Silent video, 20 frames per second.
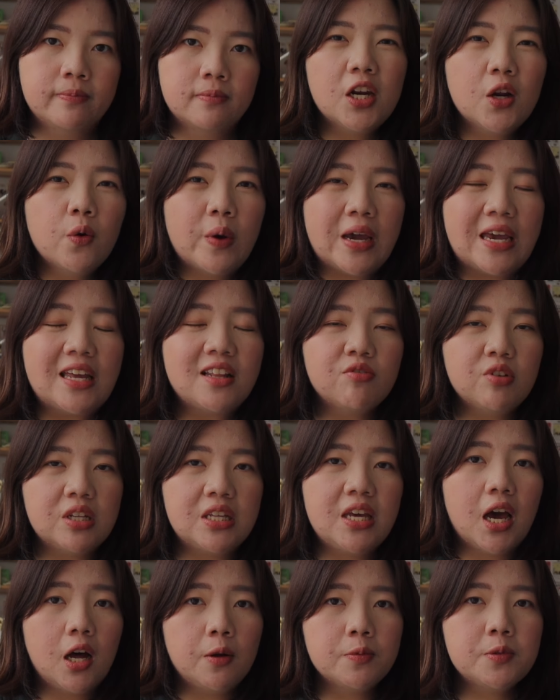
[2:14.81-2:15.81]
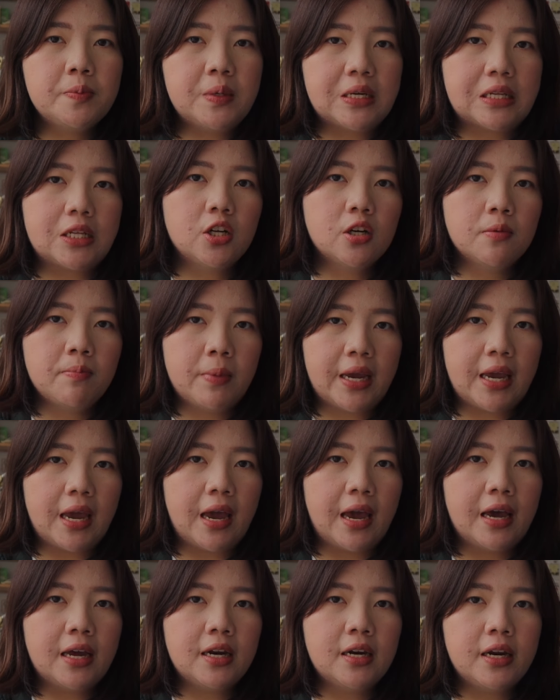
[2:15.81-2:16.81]
In a way, it really helps me clear my
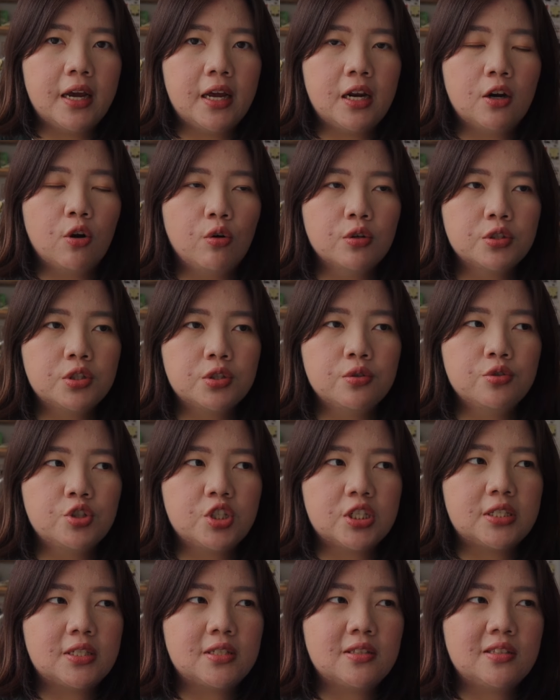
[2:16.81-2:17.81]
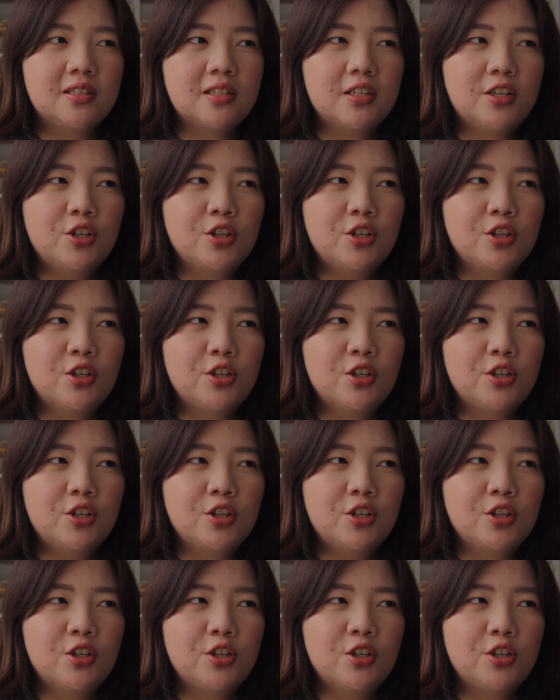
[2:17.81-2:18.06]
head and also just,